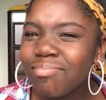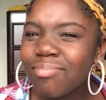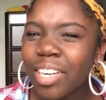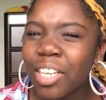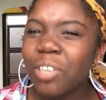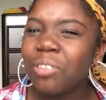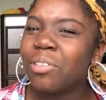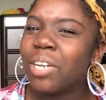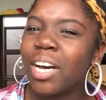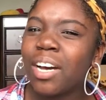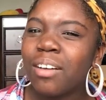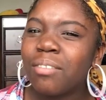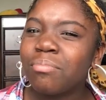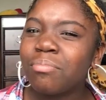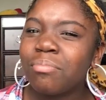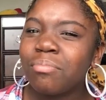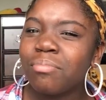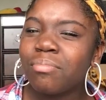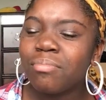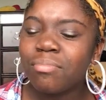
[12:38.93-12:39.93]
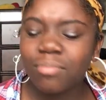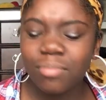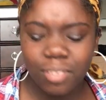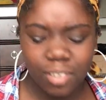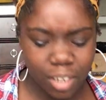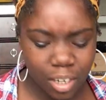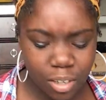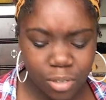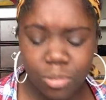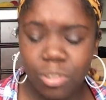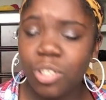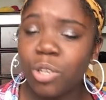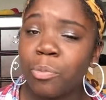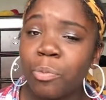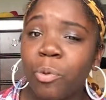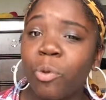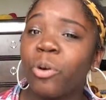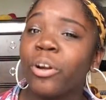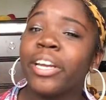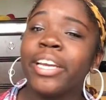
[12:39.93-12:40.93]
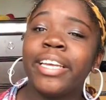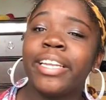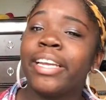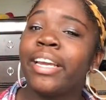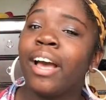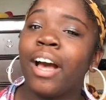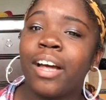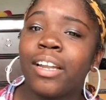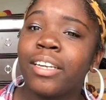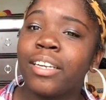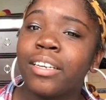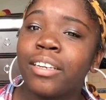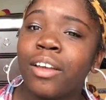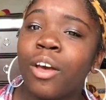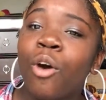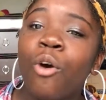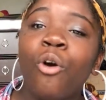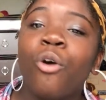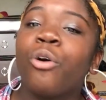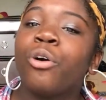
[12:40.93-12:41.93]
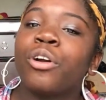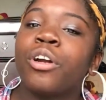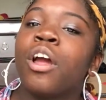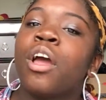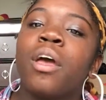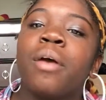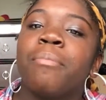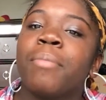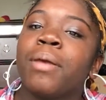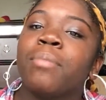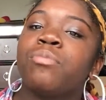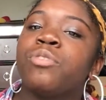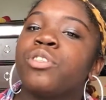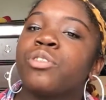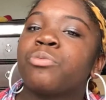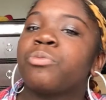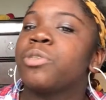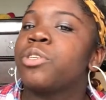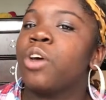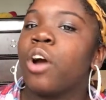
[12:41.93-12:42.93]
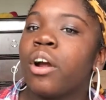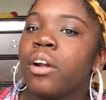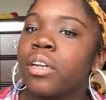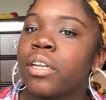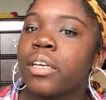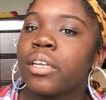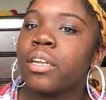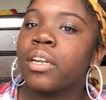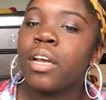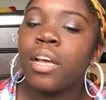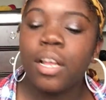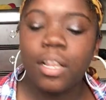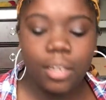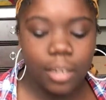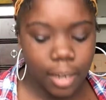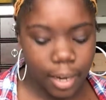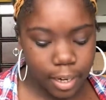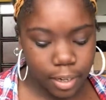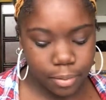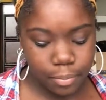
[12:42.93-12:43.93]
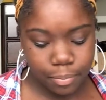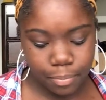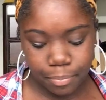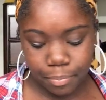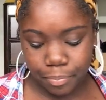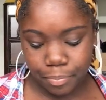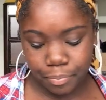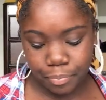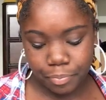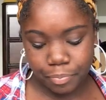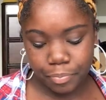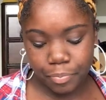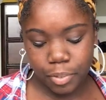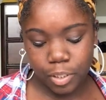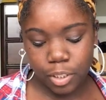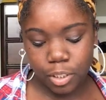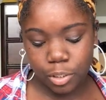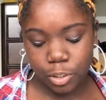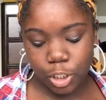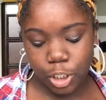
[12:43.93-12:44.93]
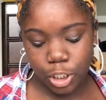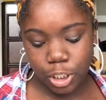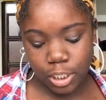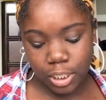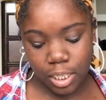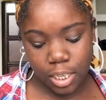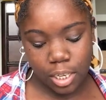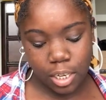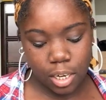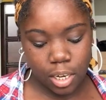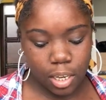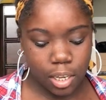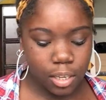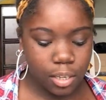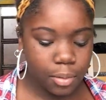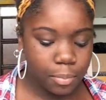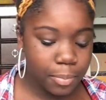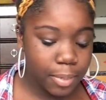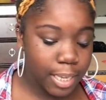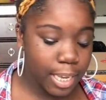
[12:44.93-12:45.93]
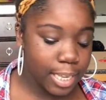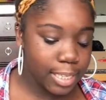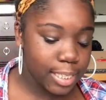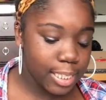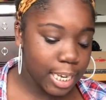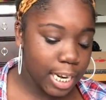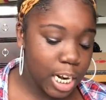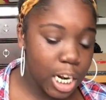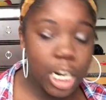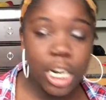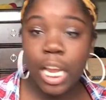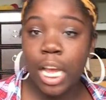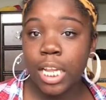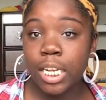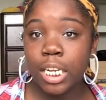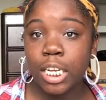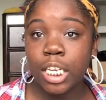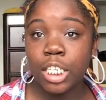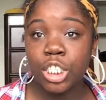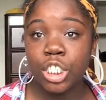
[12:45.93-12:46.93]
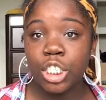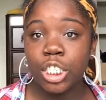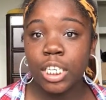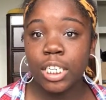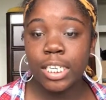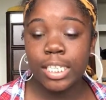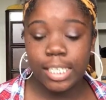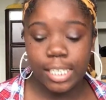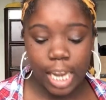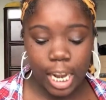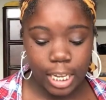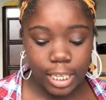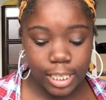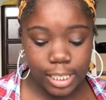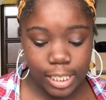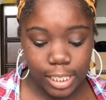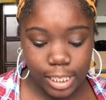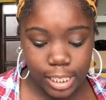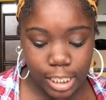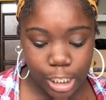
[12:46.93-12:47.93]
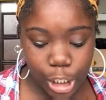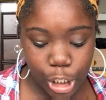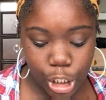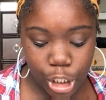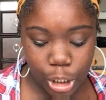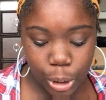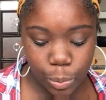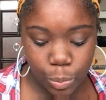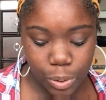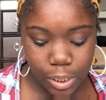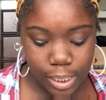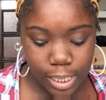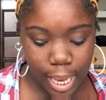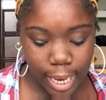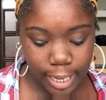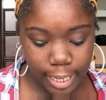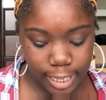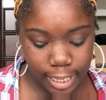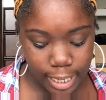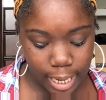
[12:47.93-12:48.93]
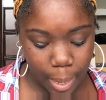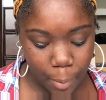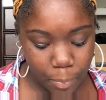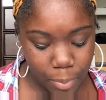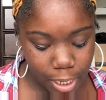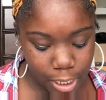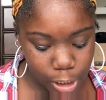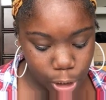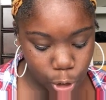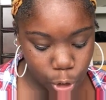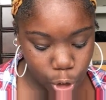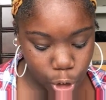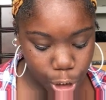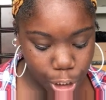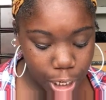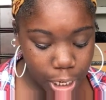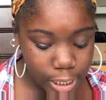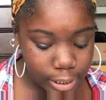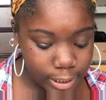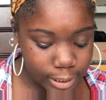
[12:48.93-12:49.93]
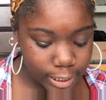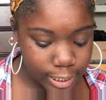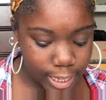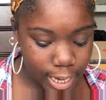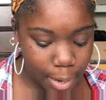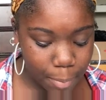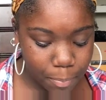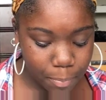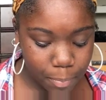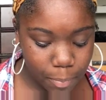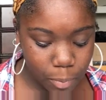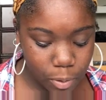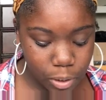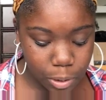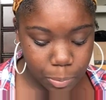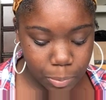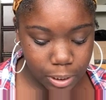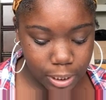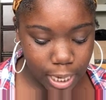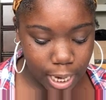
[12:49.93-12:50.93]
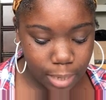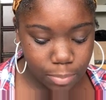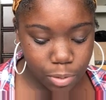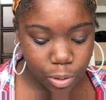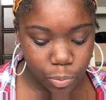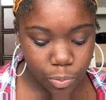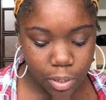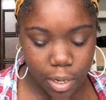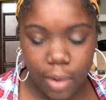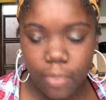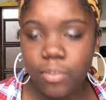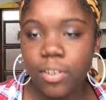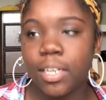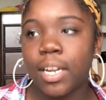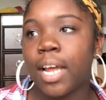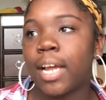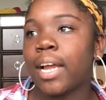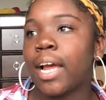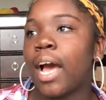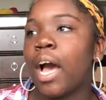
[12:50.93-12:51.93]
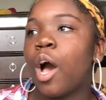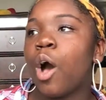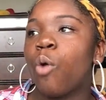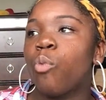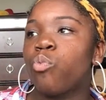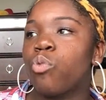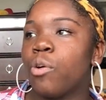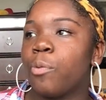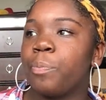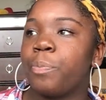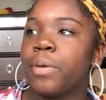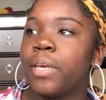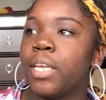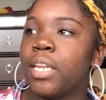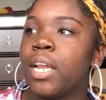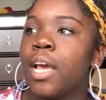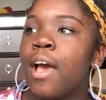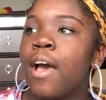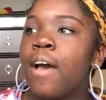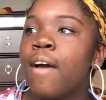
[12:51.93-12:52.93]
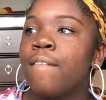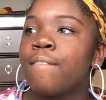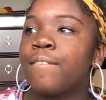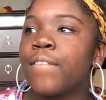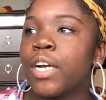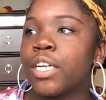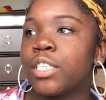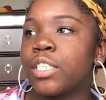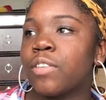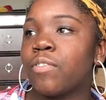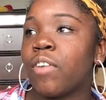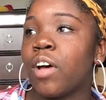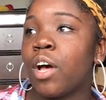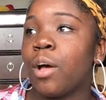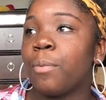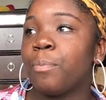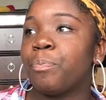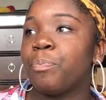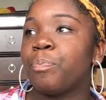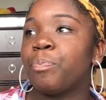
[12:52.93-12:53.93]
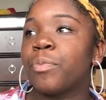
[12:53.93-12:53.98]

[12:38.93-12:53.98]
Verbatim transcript: Are you dumb? Are you stupid or idiotic or maybe just retarded? Like, mm -mm. so she said, um, yes, Ariyanna, she does not listen. She was not getting up, and I told her to get up multiple times or whatever, and I got a whooping. First of all,